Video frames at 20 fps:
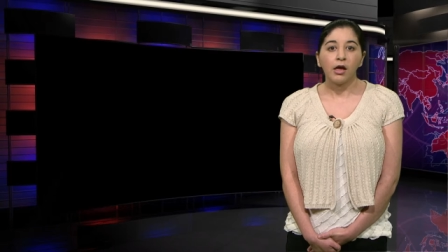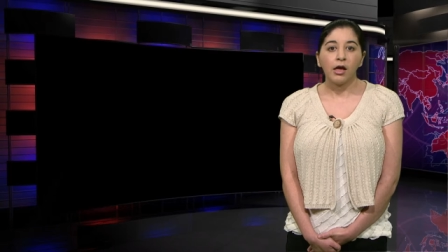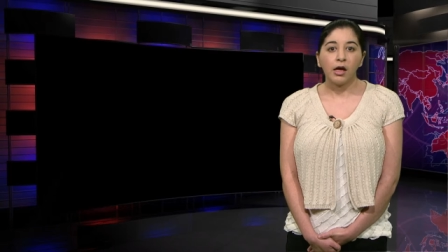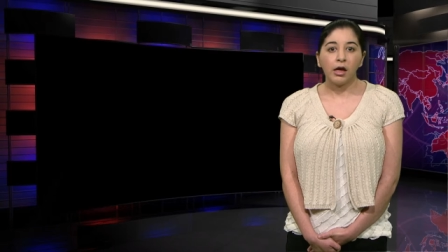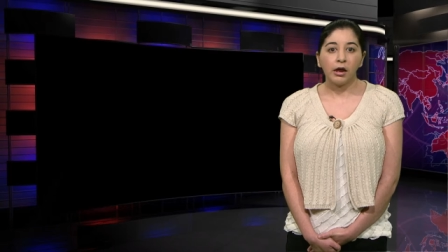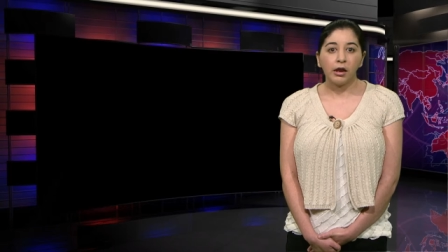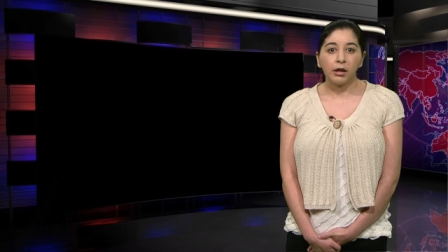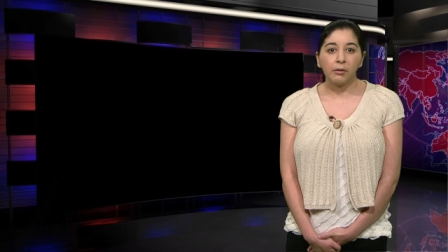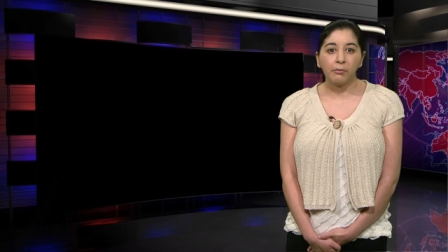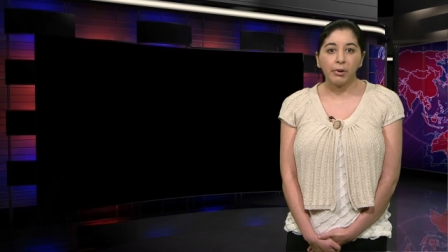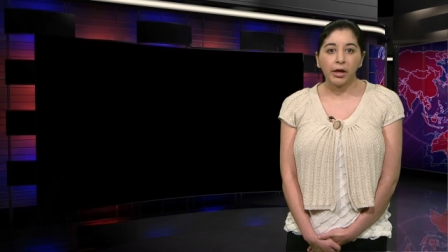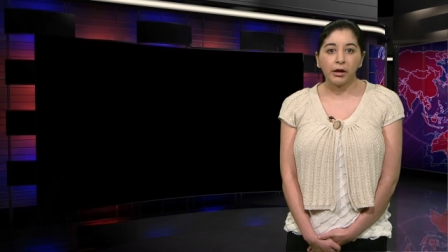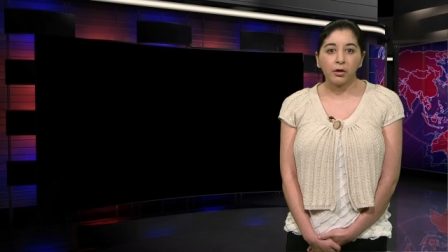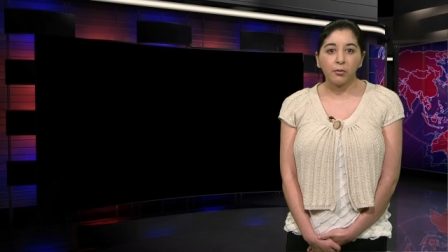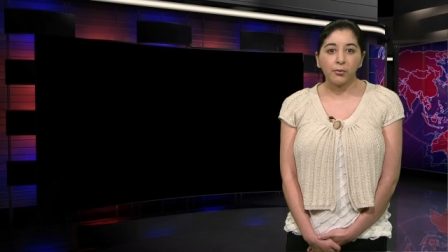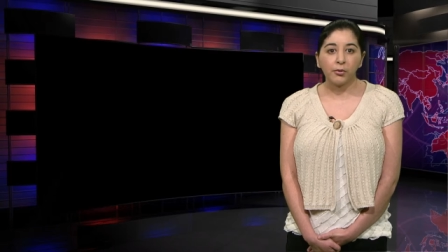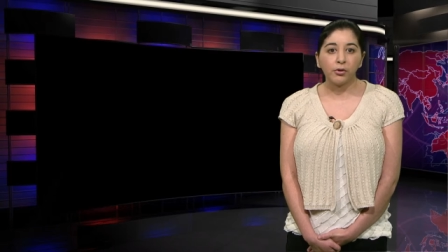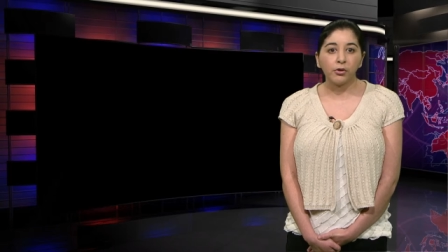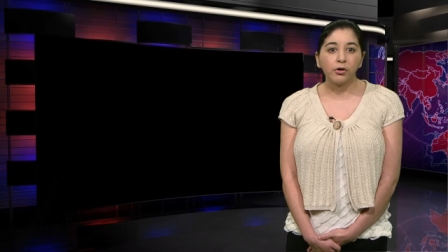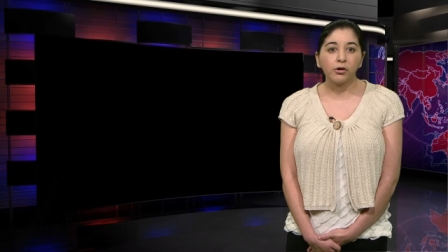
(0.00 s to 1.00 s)
an
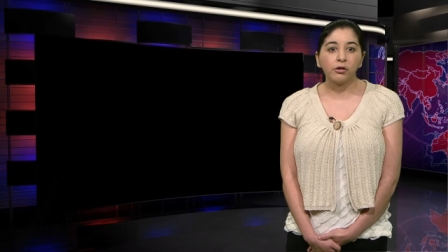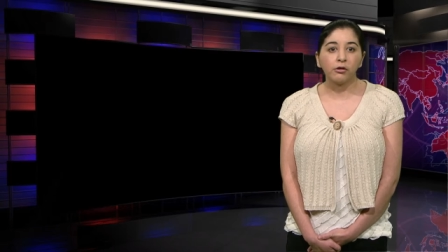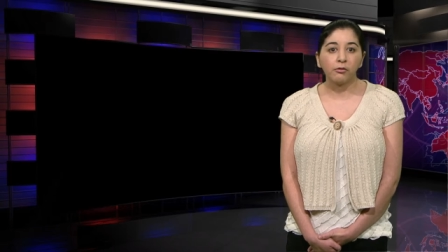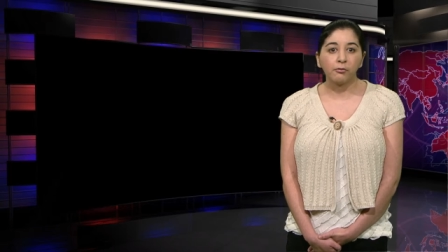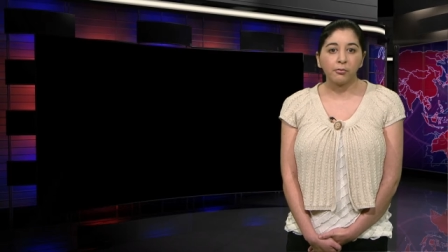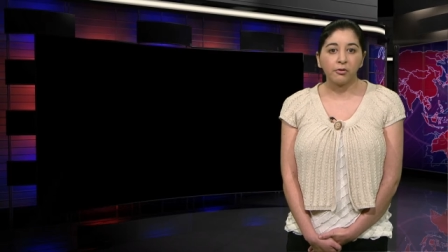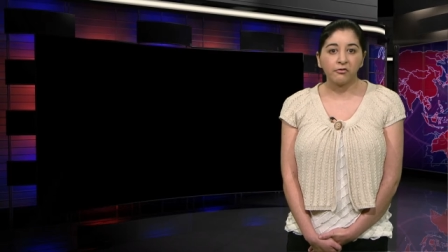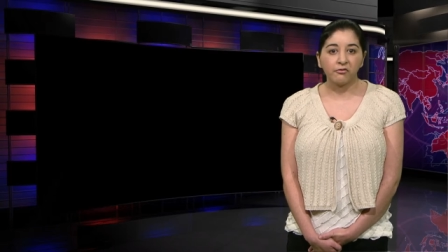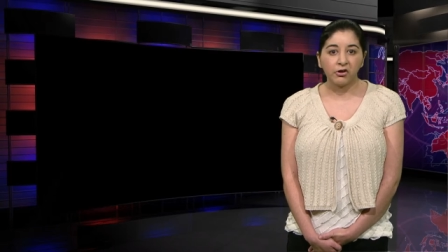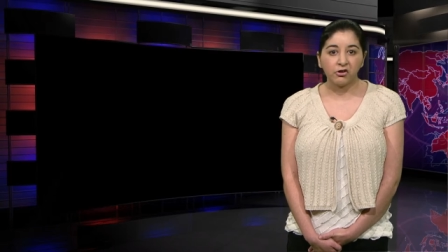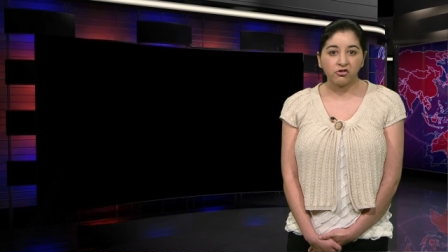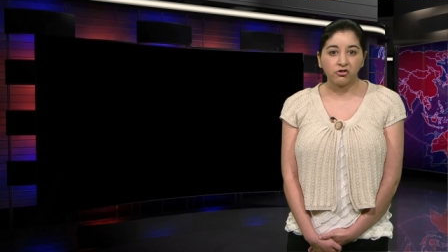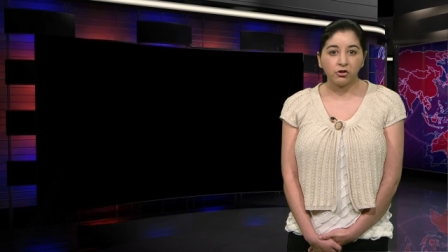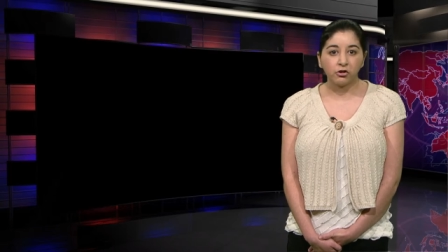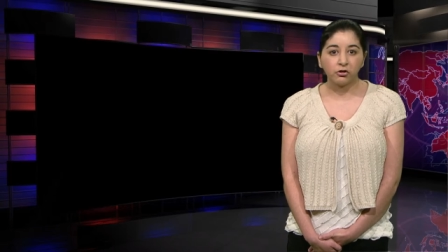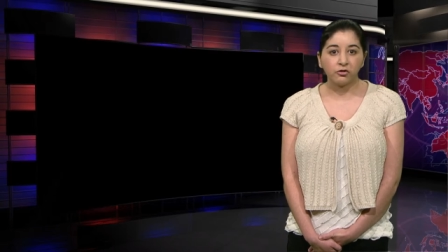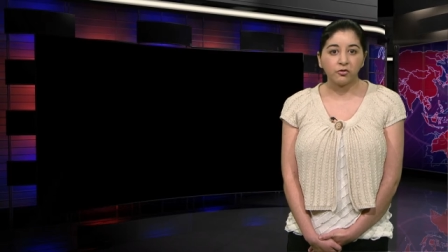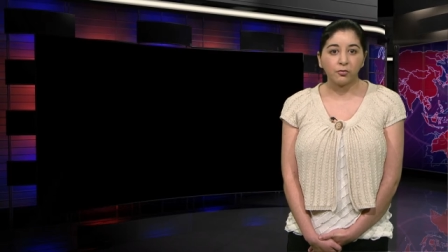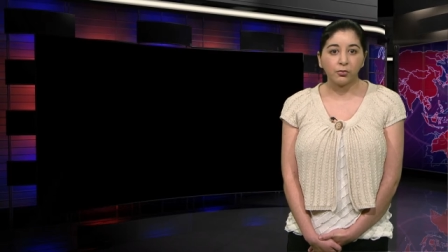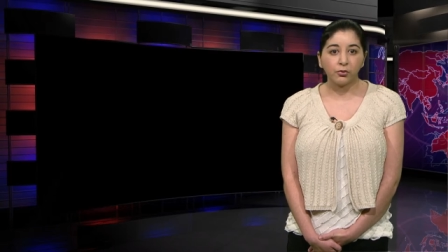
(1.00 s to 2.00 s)
impeccable
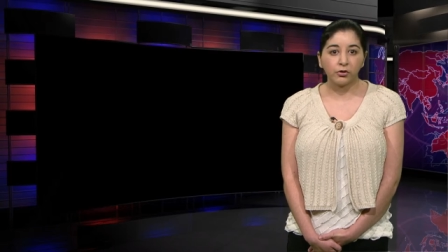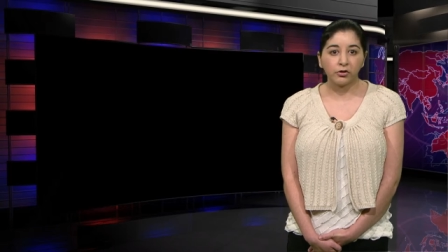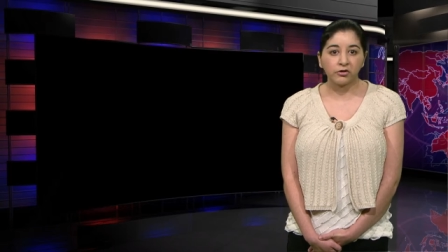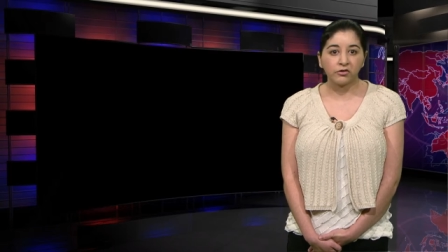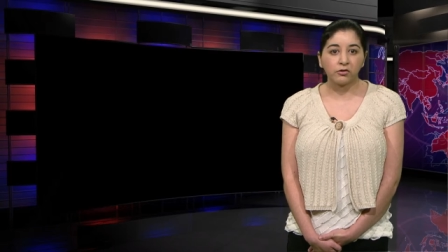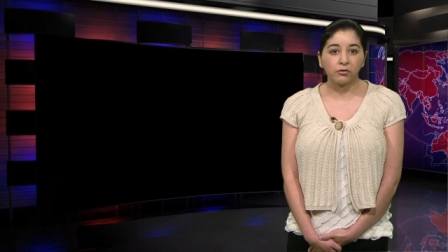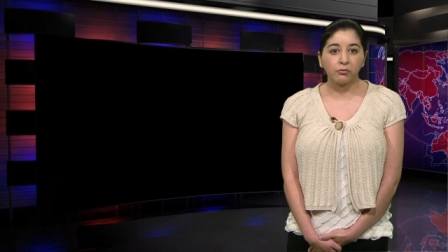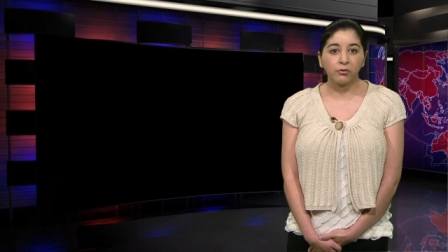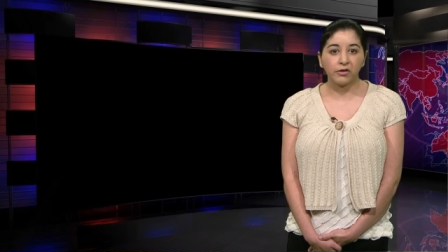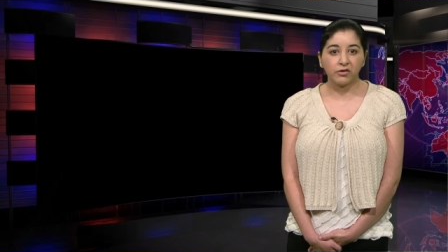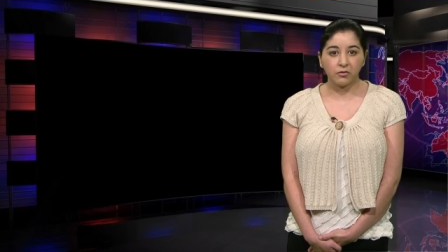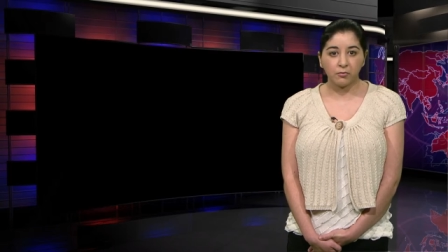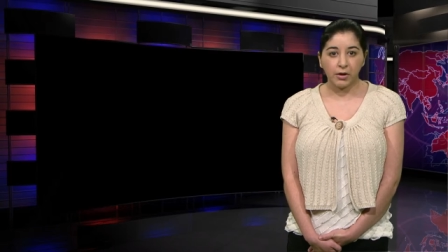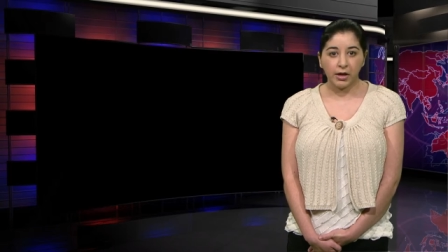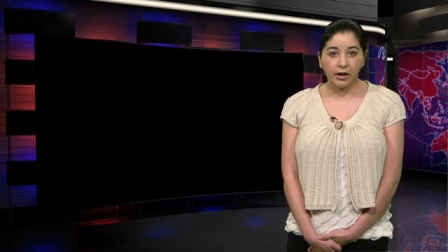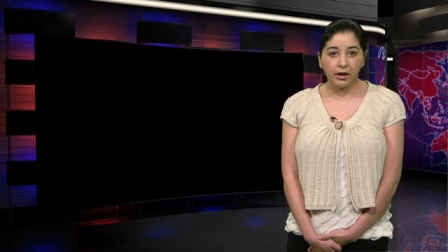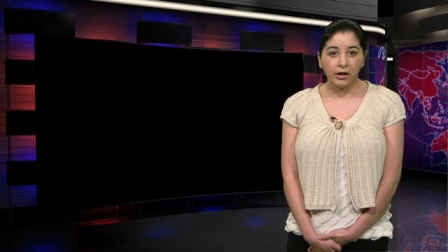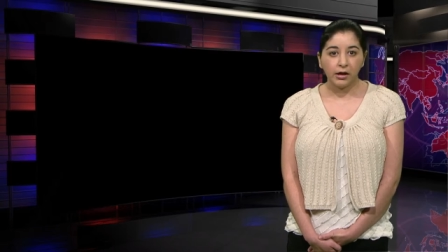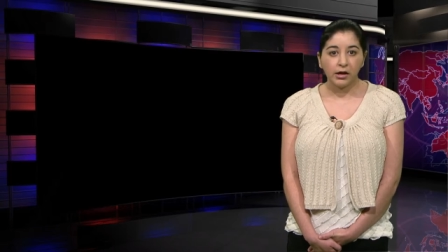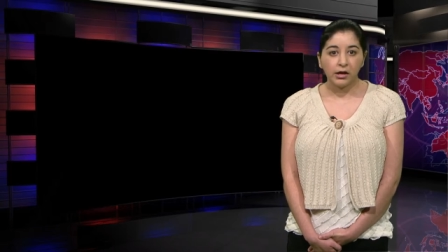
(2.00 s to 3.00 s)
professional sports
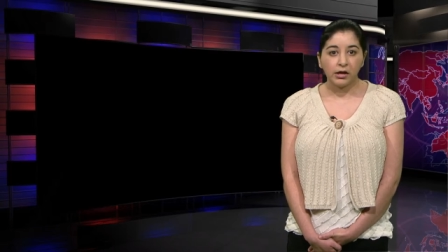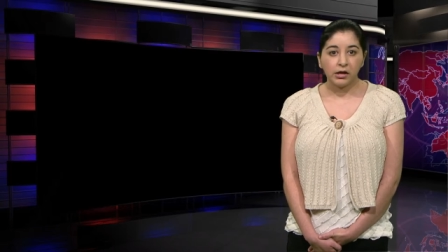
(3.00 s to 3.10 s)
resume,